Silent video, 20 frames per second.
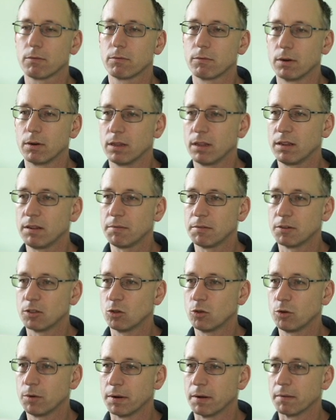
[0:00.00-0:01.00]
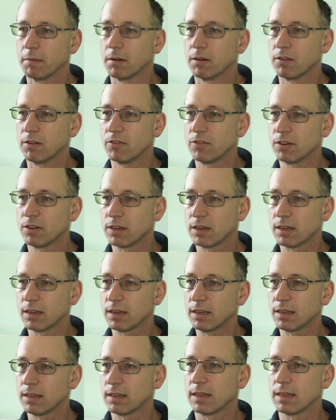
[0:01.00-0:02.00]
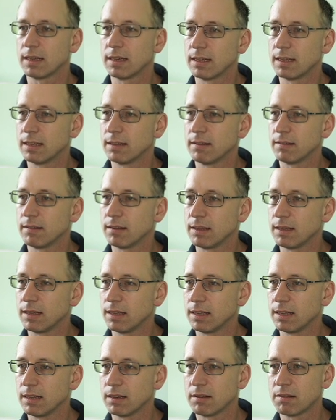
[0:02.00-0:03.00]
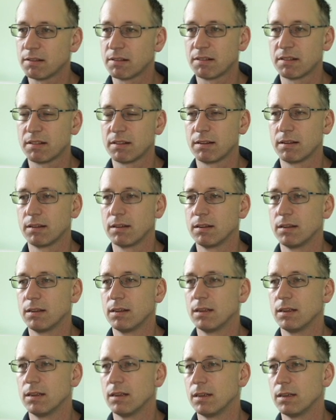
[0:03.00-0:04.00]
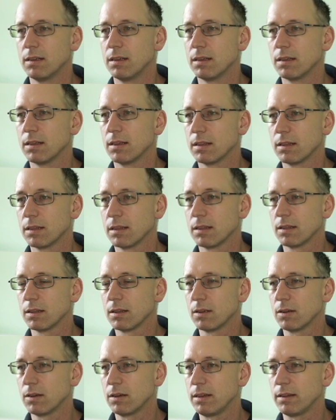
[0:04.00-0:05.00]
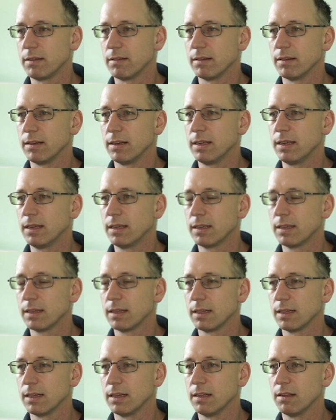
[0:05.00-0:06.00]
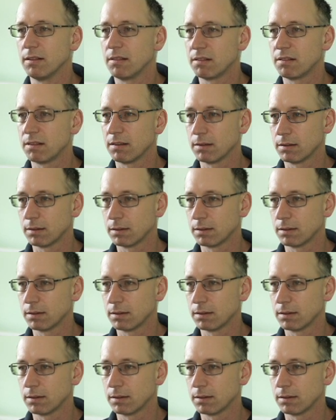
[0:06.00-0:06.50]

Right, this is already uploaded photo, and its ID is